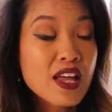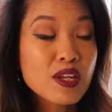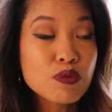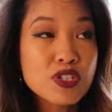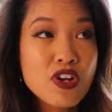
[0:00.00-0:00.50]

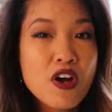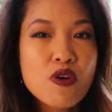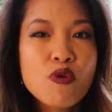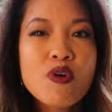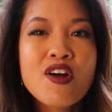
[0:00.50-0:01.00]
There was
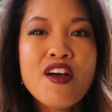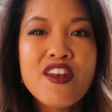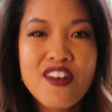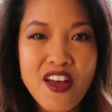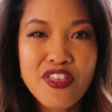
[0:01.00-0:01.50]

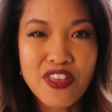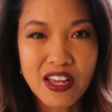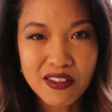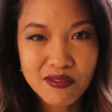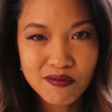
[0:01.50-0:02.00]
nothing.